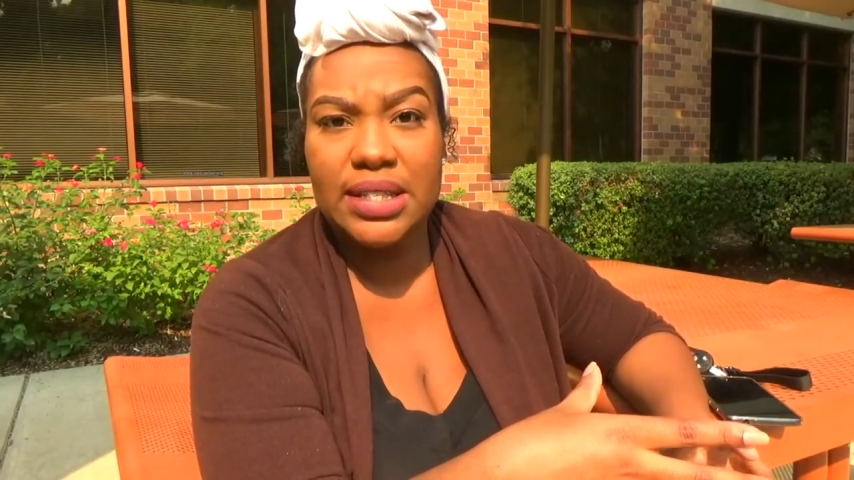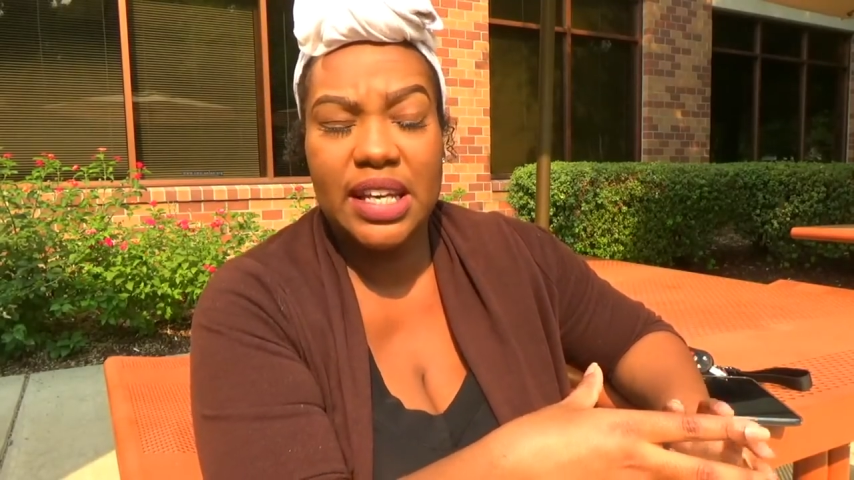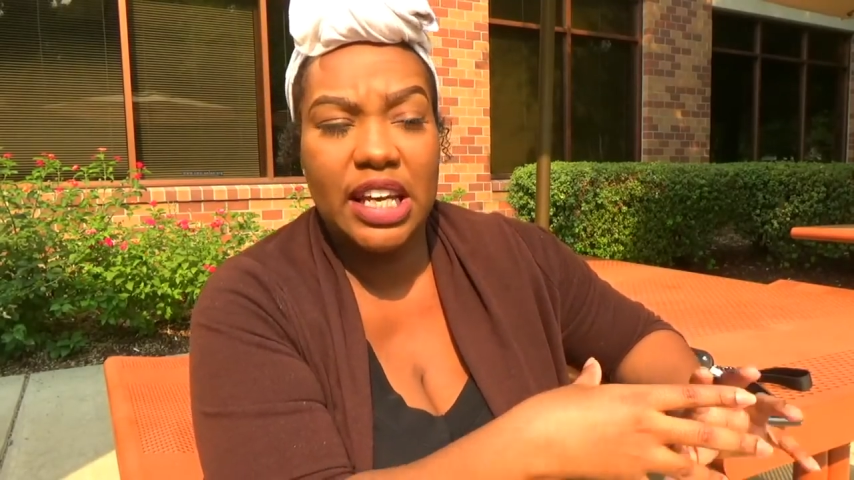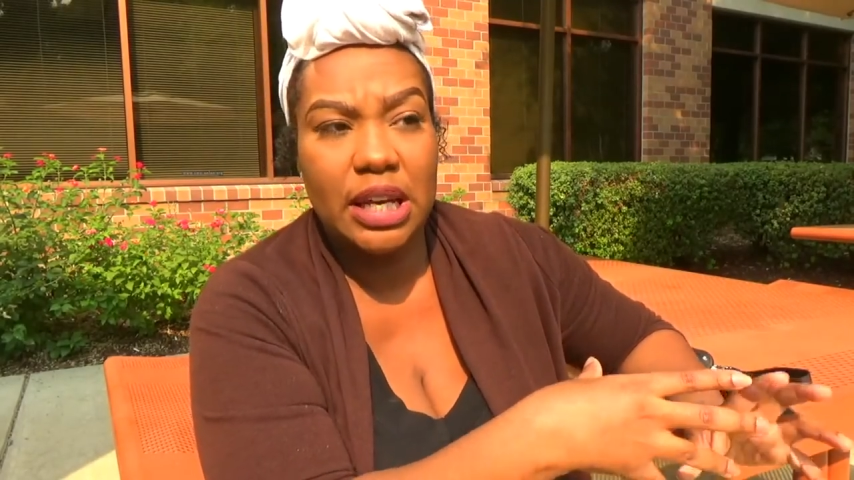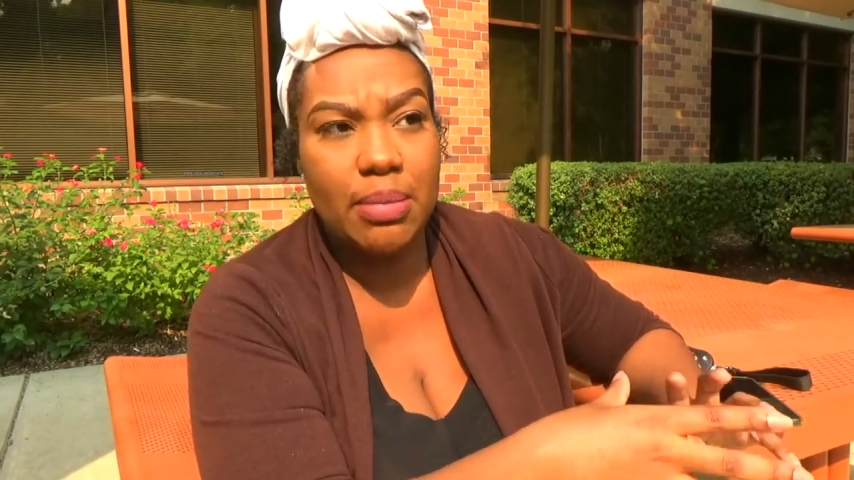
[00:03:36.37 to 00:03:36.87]

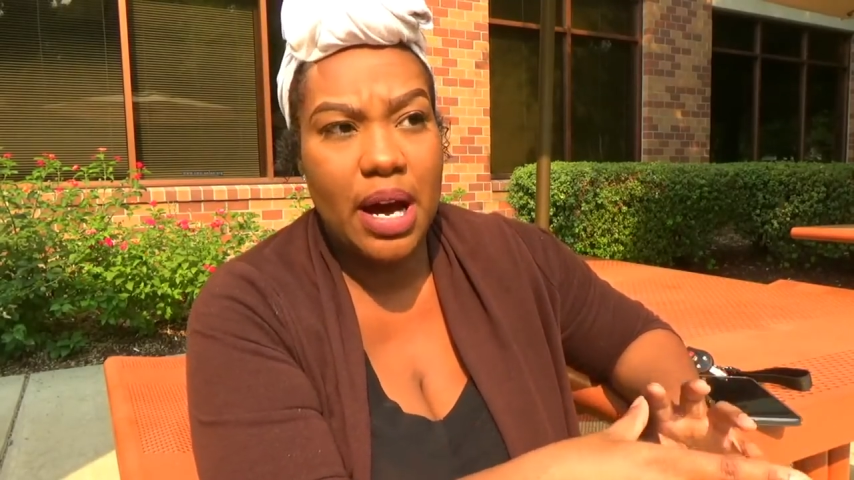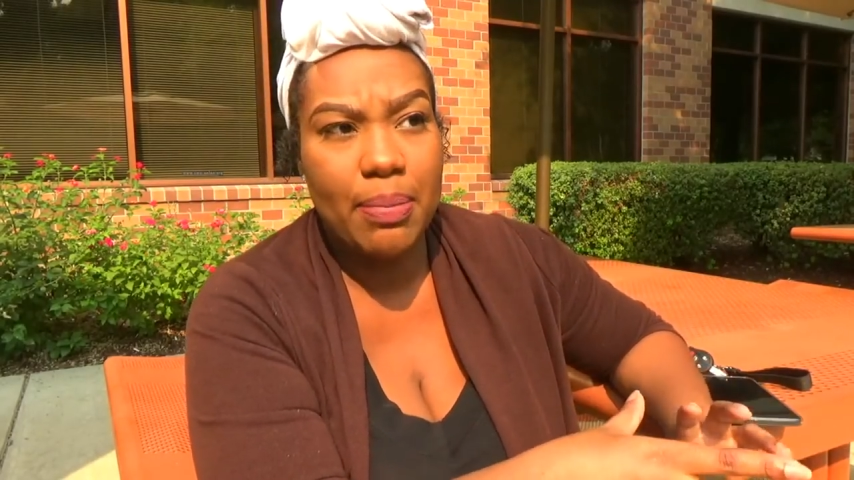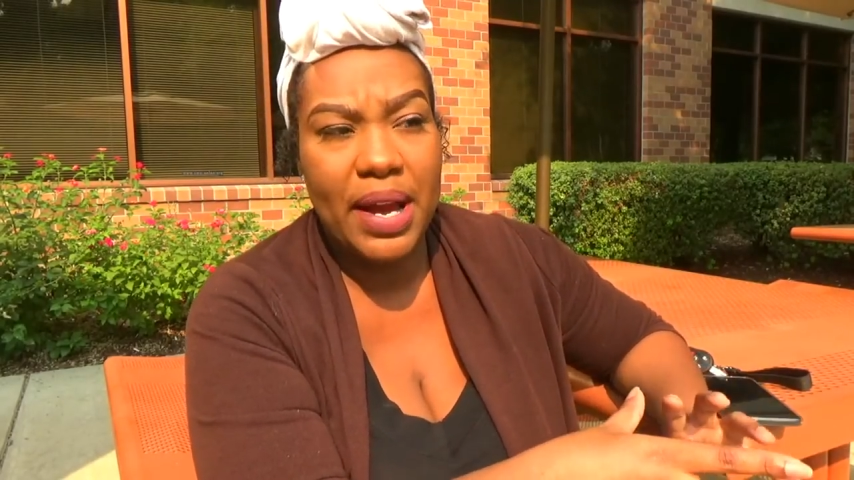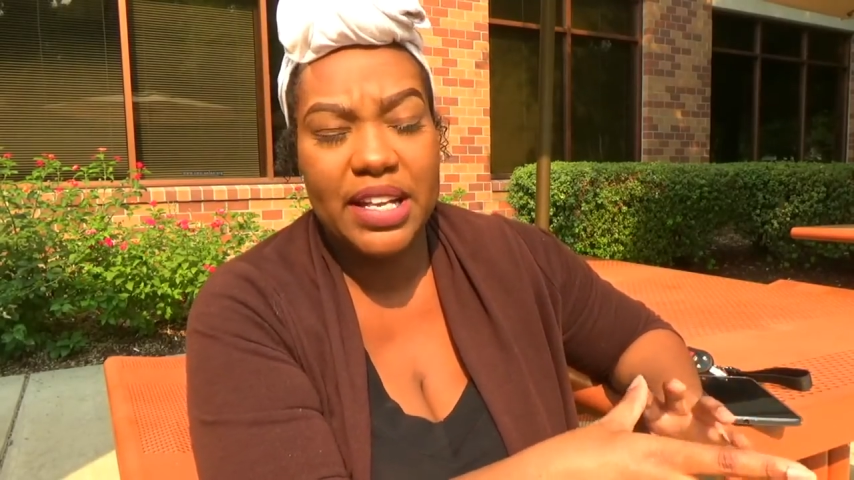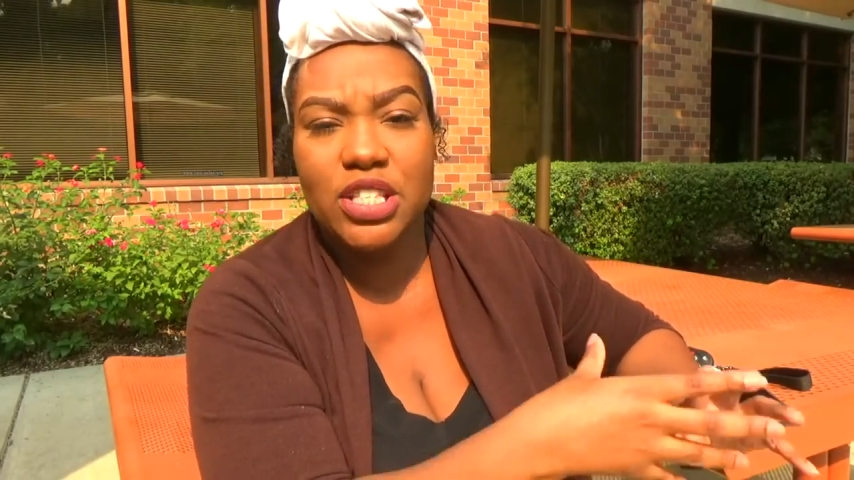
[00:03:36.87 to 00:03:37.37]
team
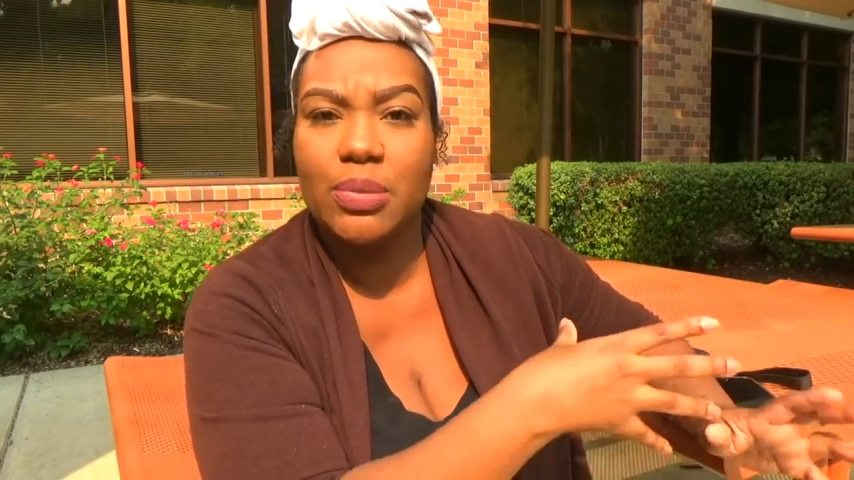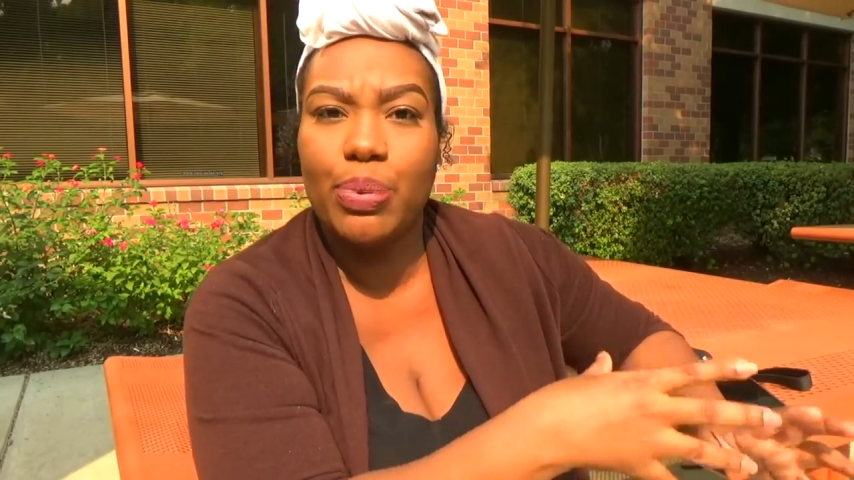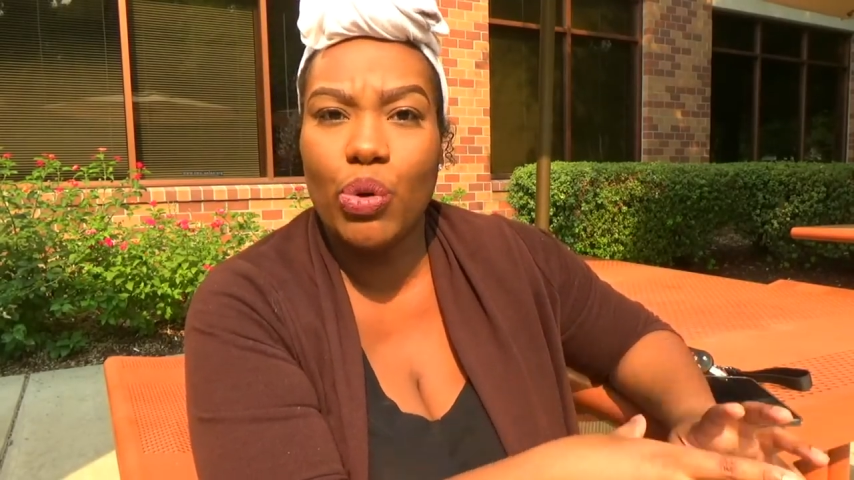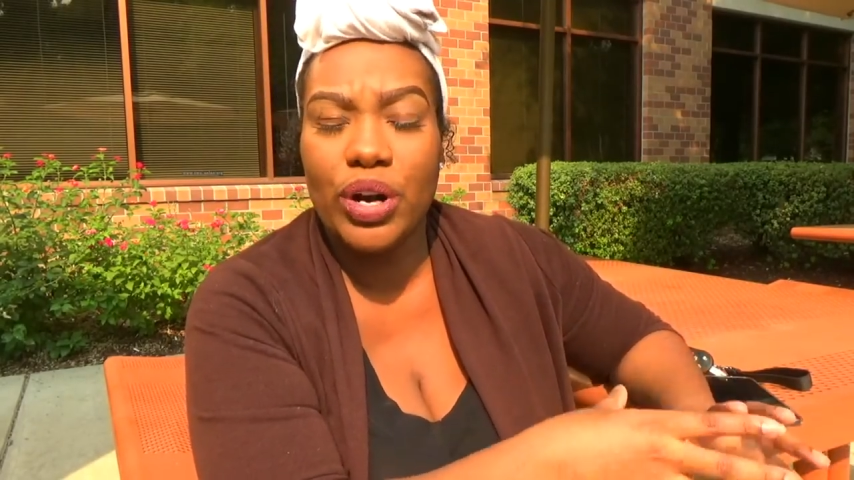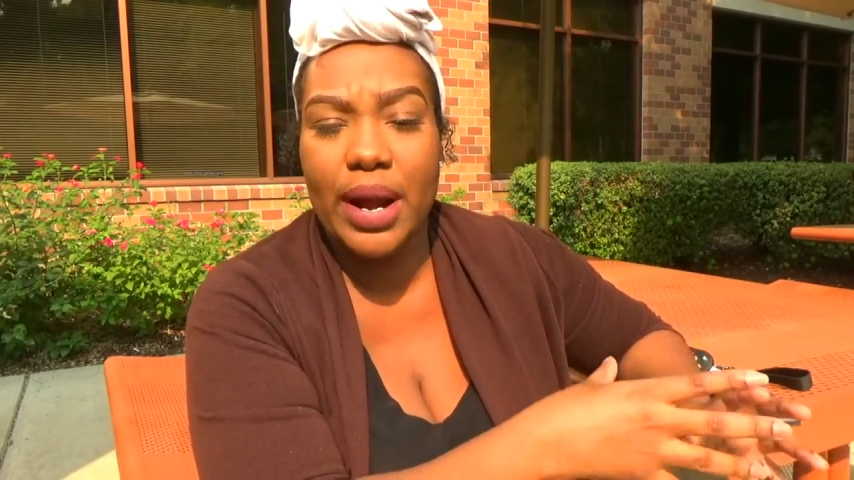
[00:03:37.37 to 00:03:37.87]
up and
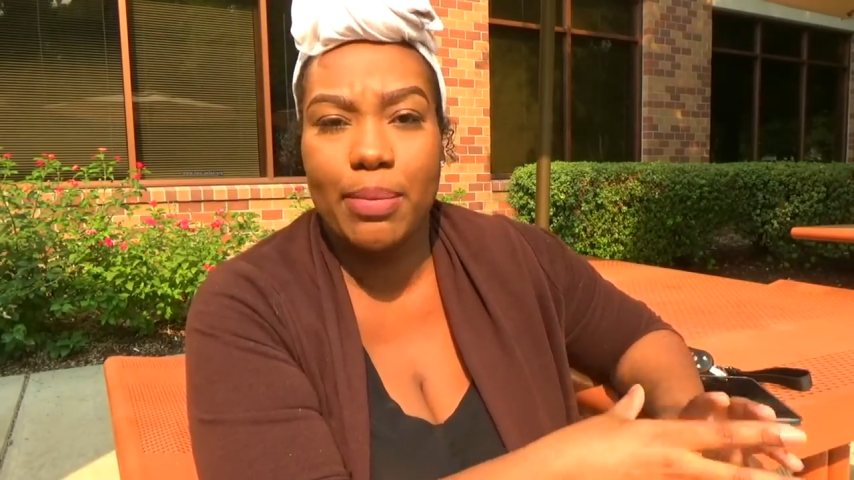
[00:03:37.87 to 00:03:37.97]
support